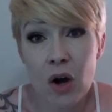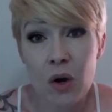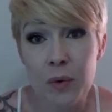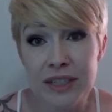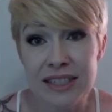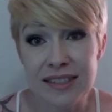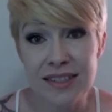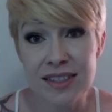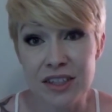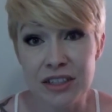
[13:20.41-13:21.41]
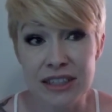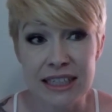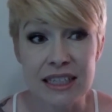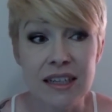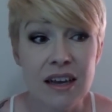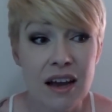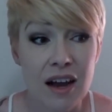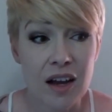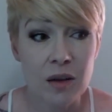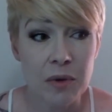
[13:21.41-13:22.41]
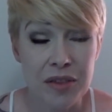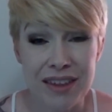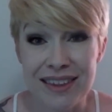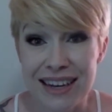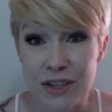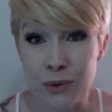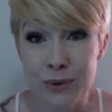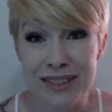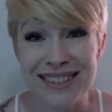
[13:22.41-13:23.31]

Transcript: always necessarily a thing that I use.